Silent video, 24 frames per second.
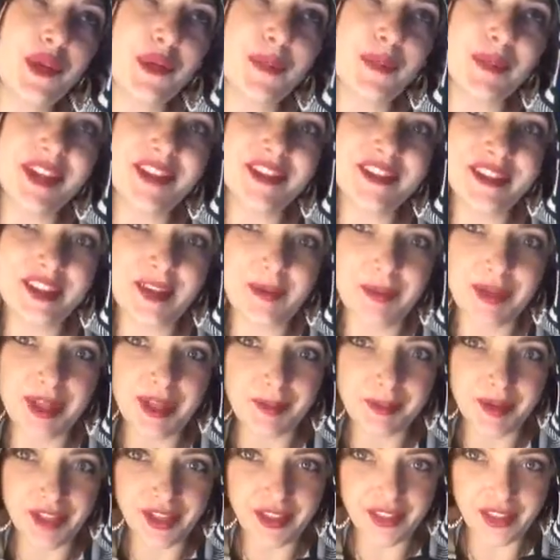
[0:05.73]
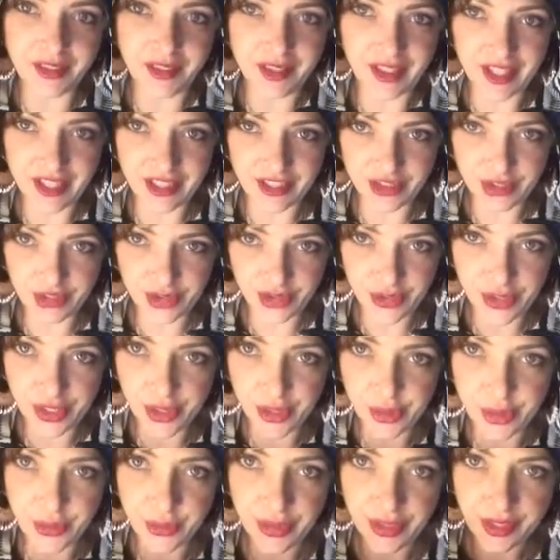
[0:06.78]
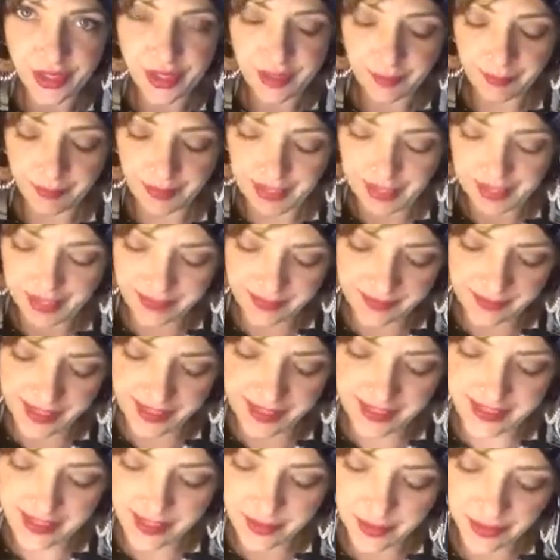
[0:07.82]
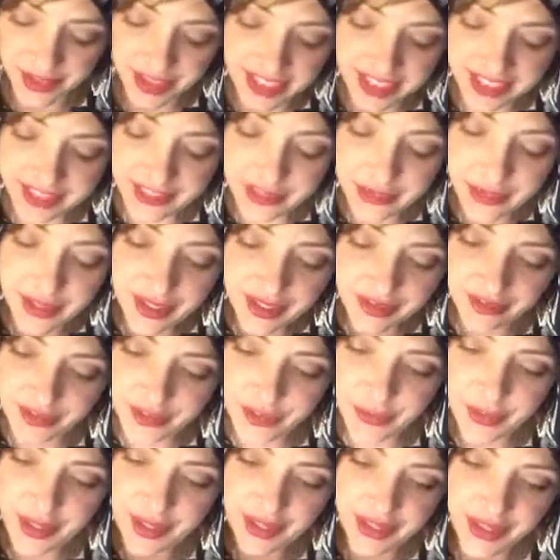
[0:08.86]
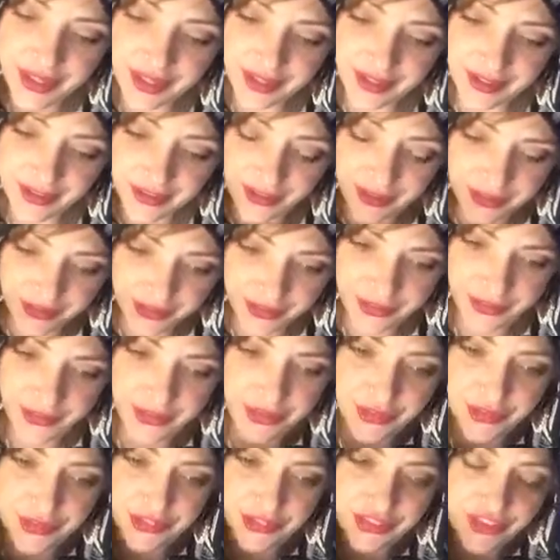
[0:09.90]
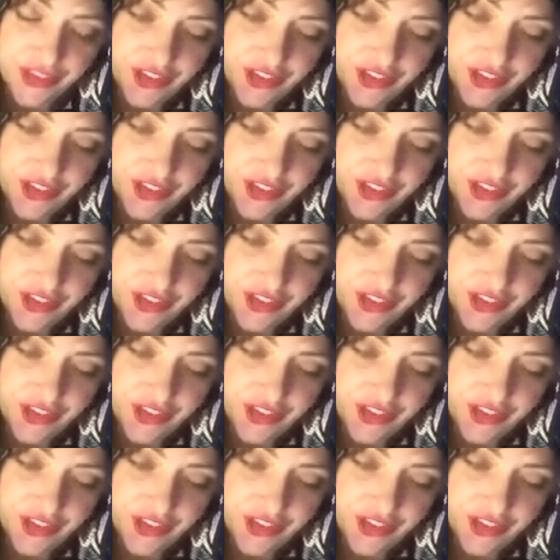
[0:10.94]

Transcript: with me skipping a bit of the intro bit because I would like to give you a good